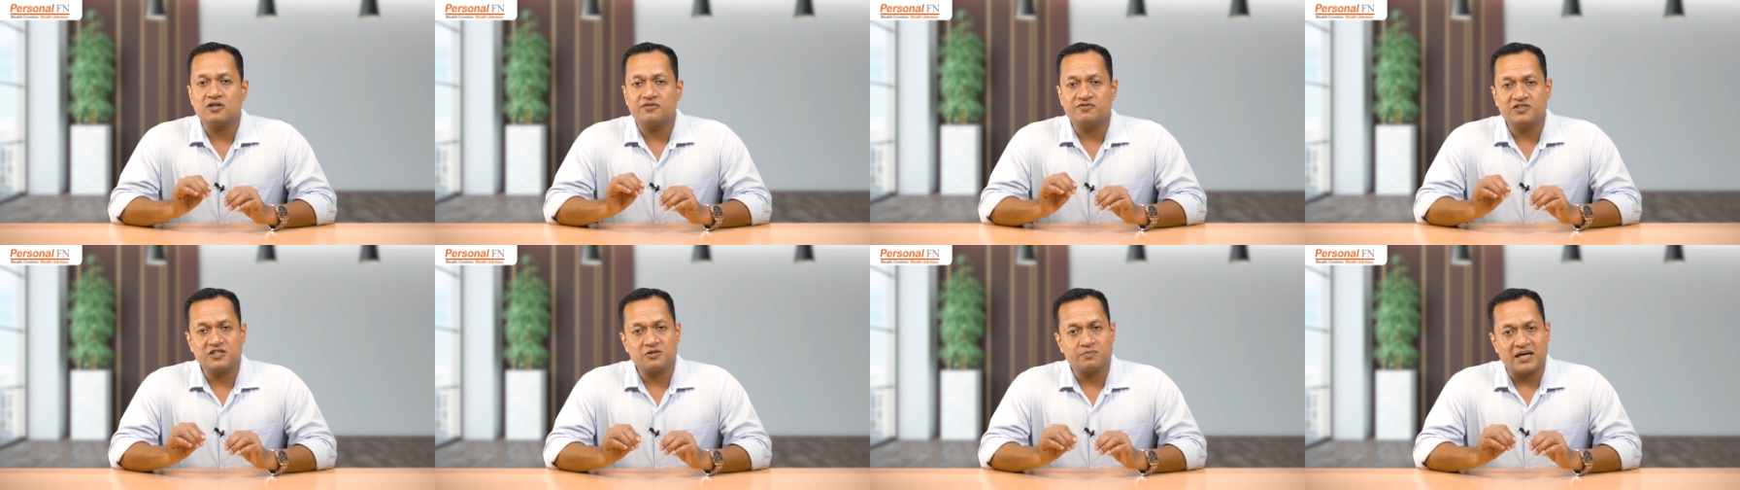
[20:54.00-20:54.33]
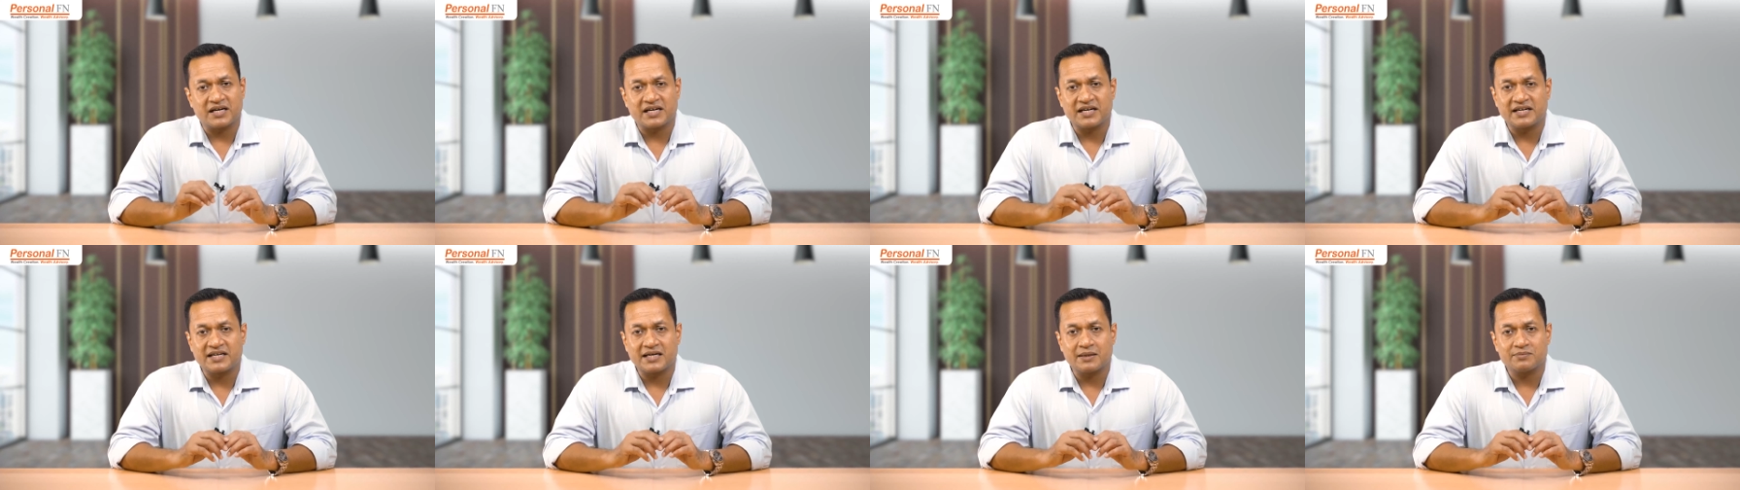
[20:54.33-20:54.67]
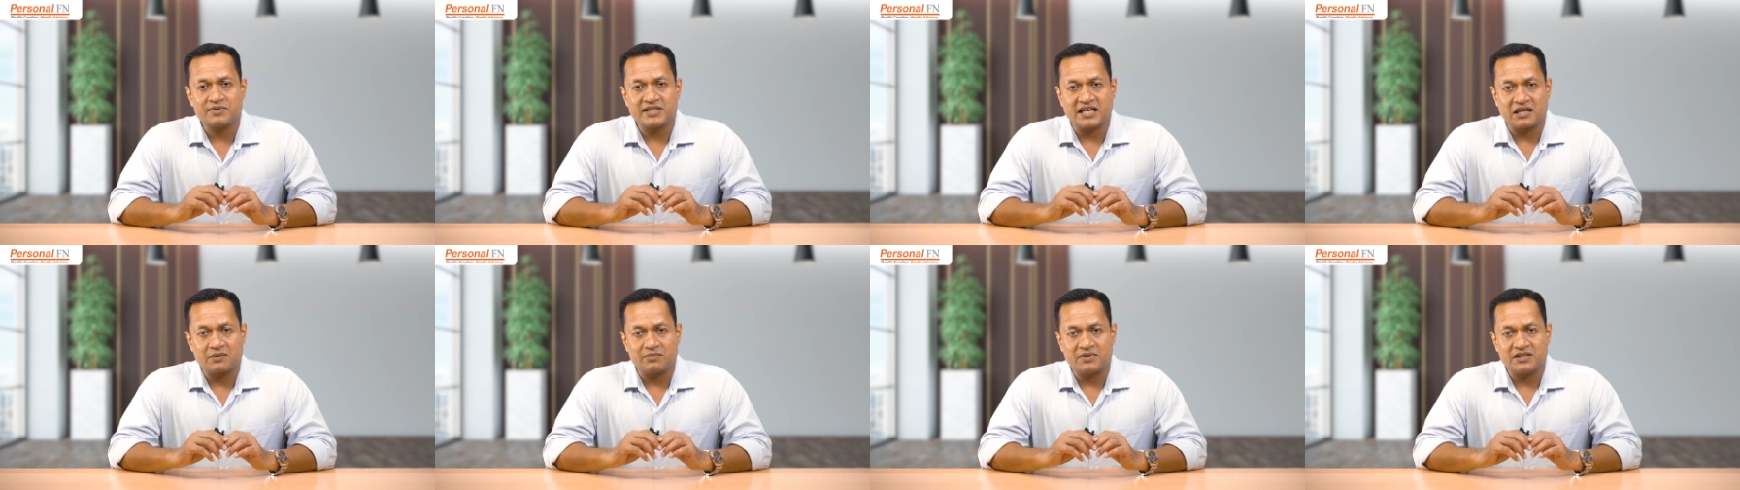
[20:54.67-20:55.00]
of these market cap
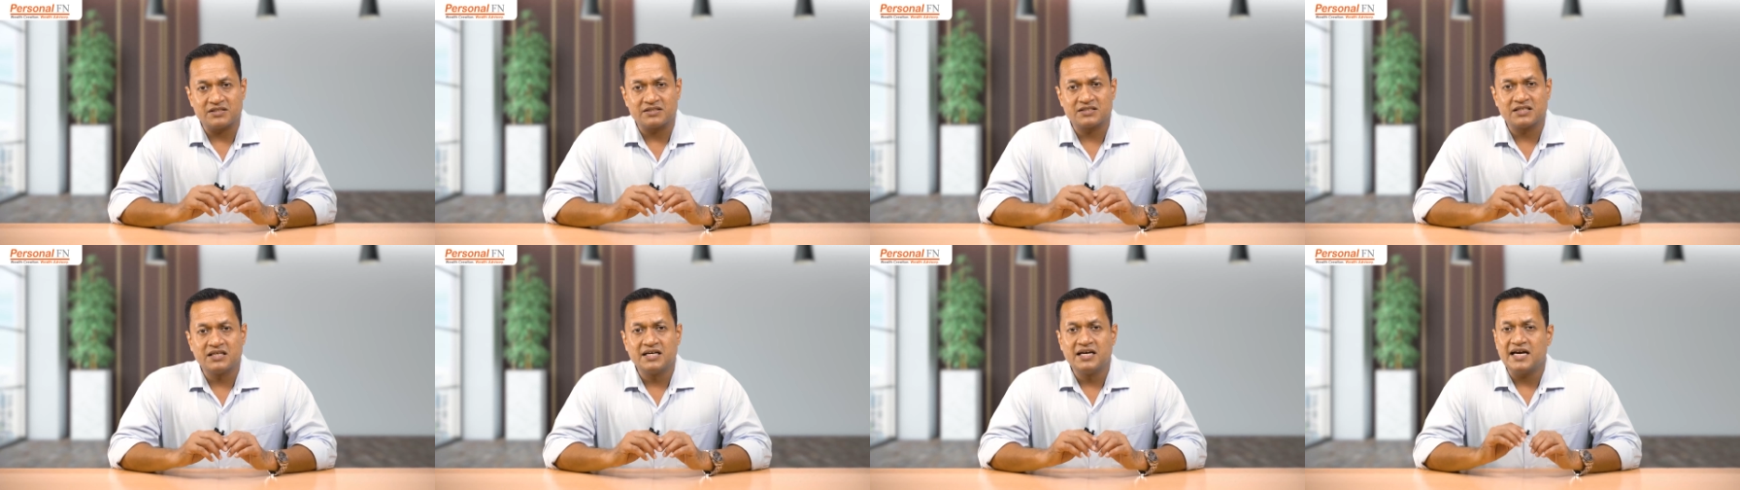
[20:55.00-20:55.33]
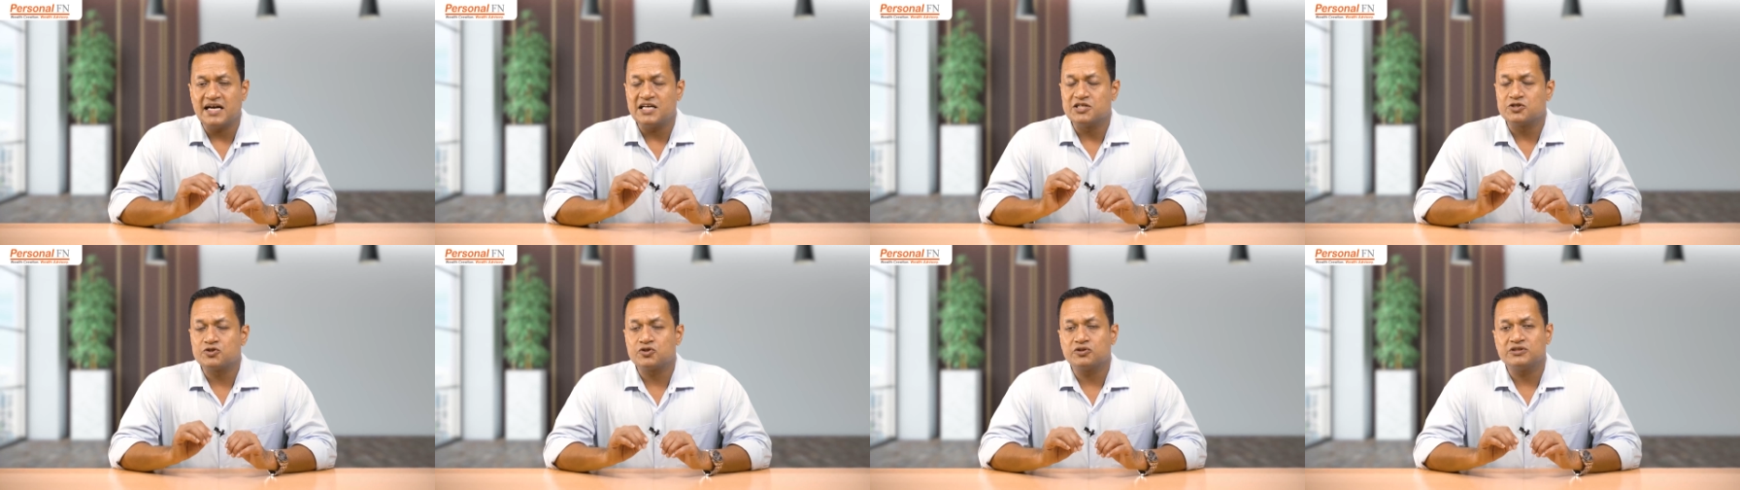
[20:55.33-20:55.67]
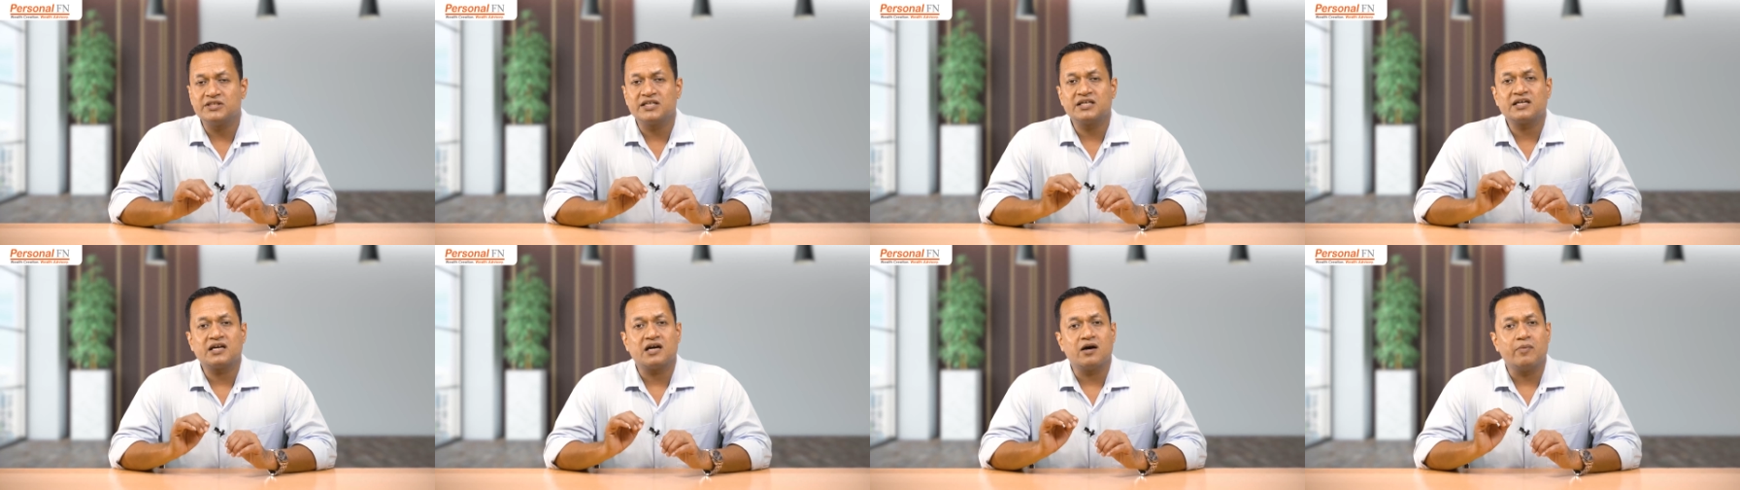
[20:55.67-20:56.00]
segments,
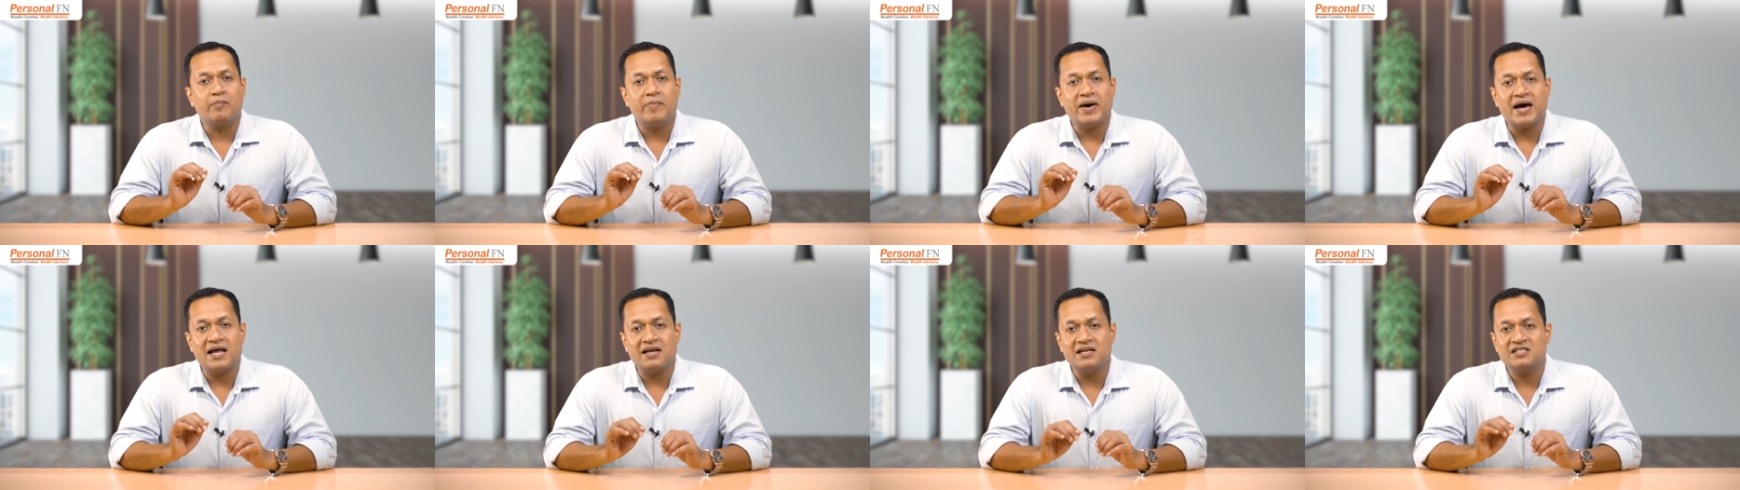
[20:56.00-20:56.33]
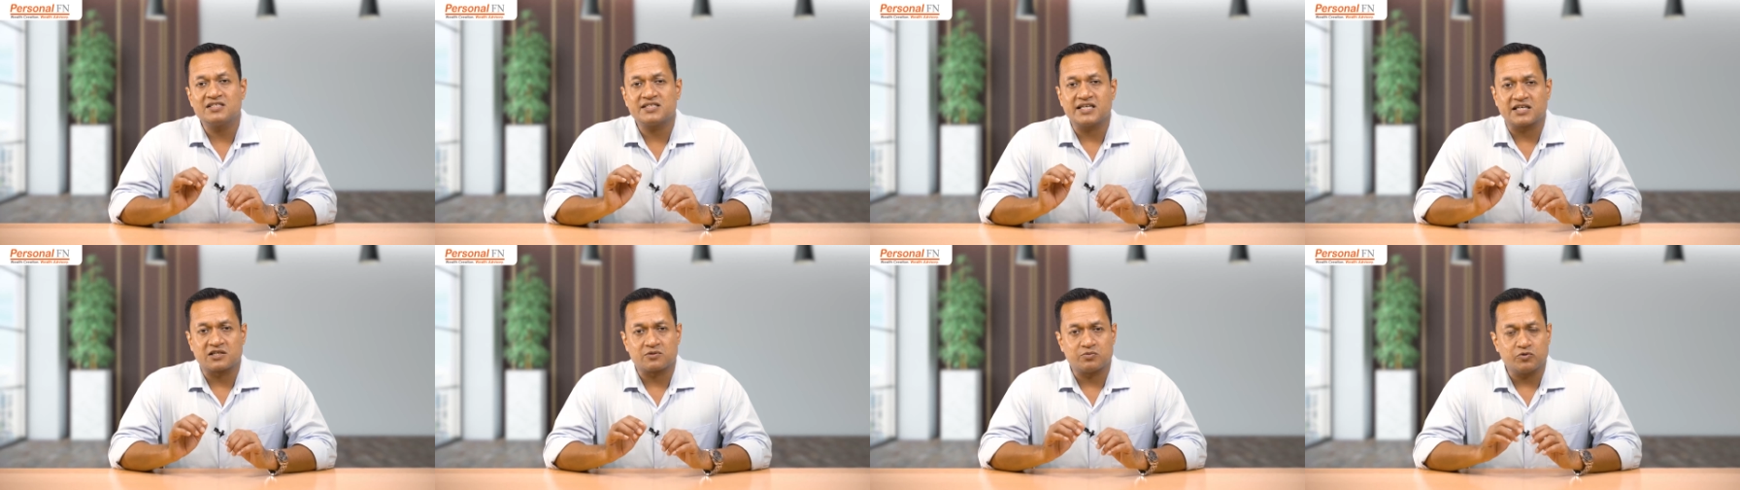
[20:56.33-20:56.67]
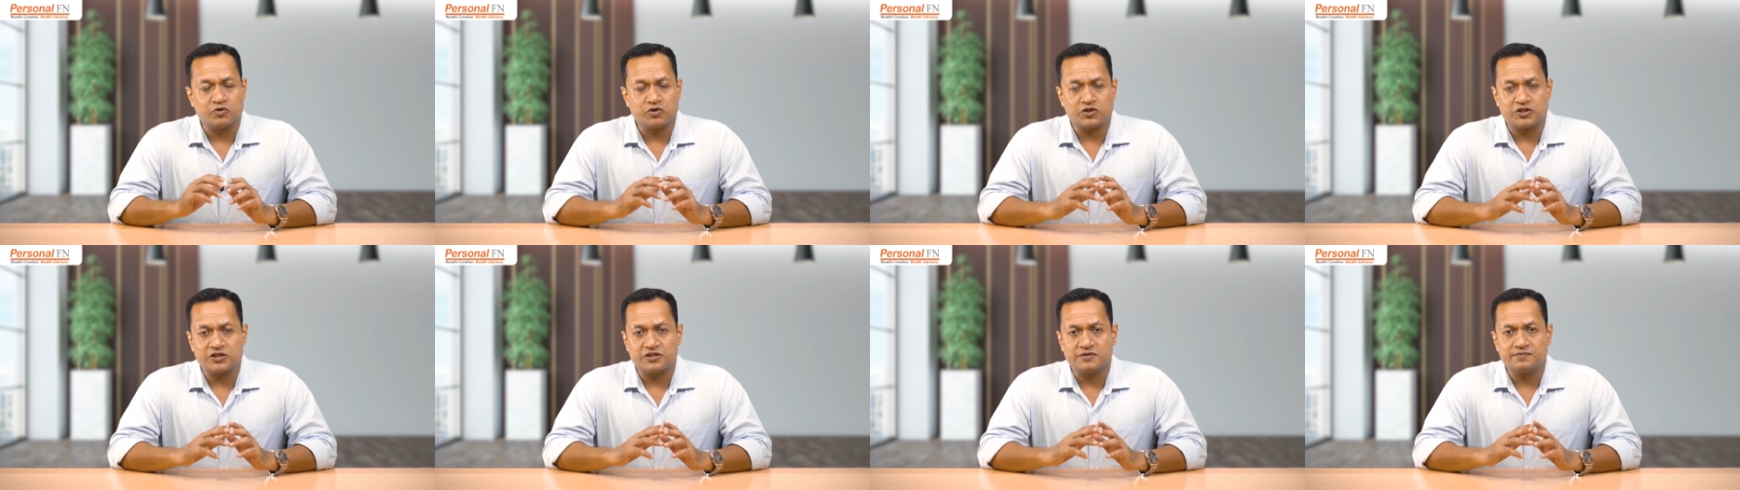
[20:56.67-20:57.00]
ensuring a balanced
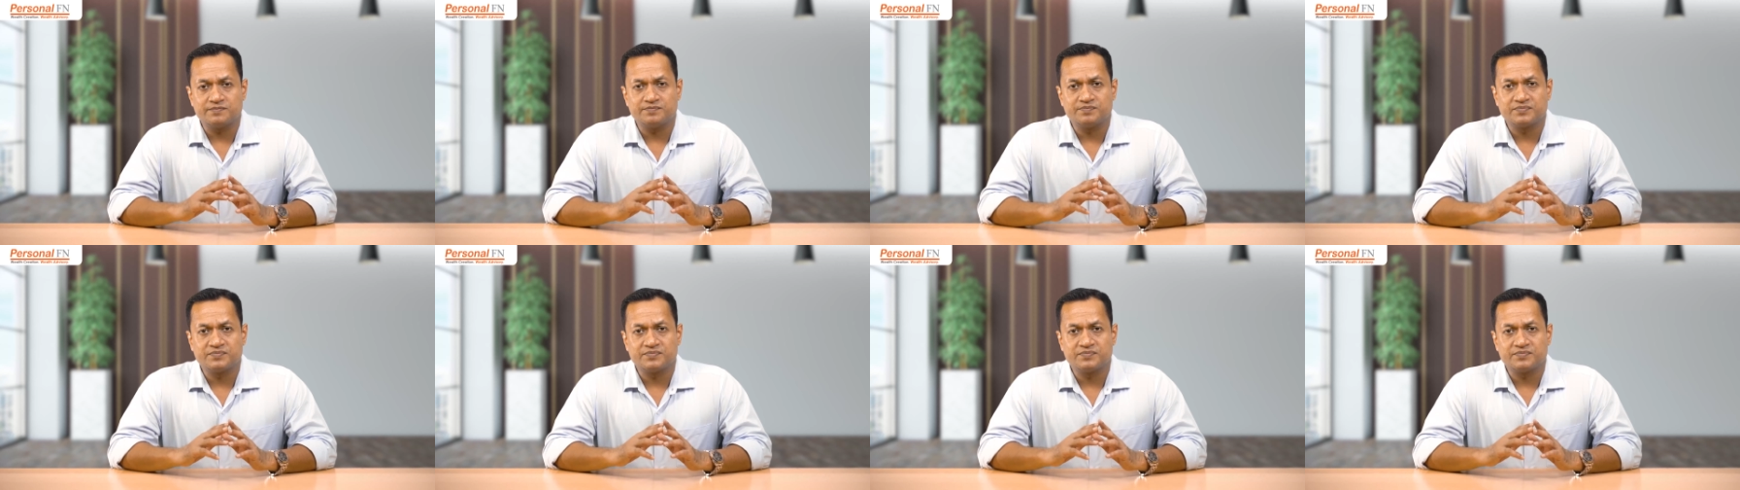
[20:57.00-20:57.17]
exposure.